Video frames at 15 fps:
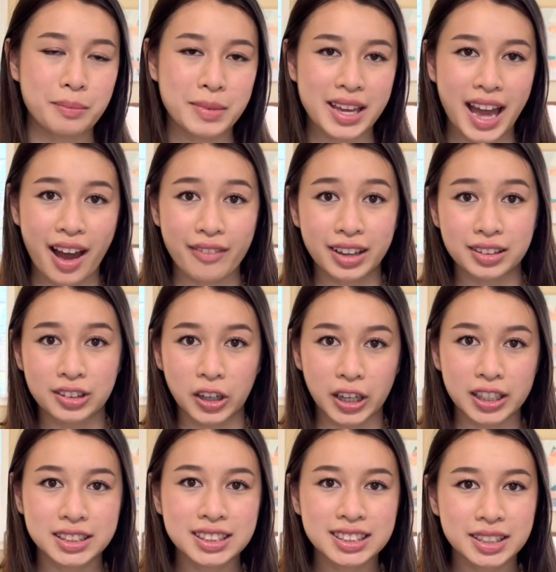me having
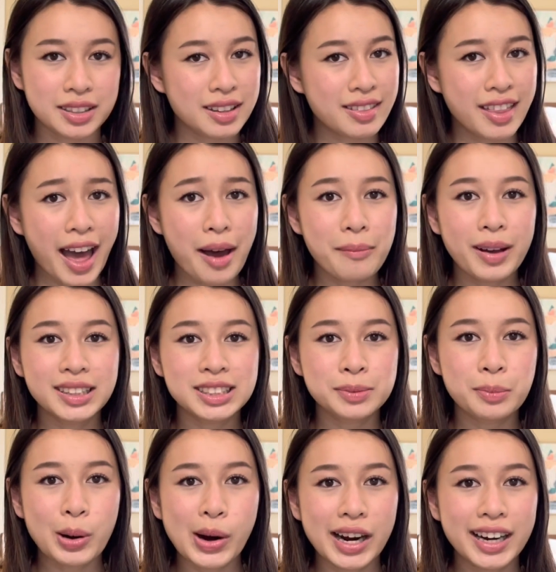learned that much
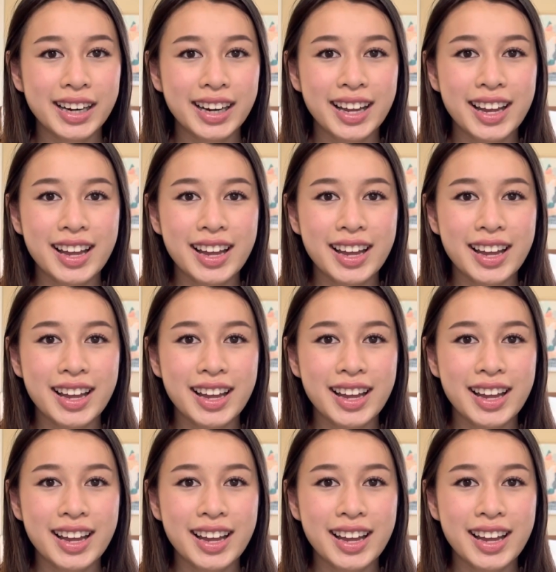more.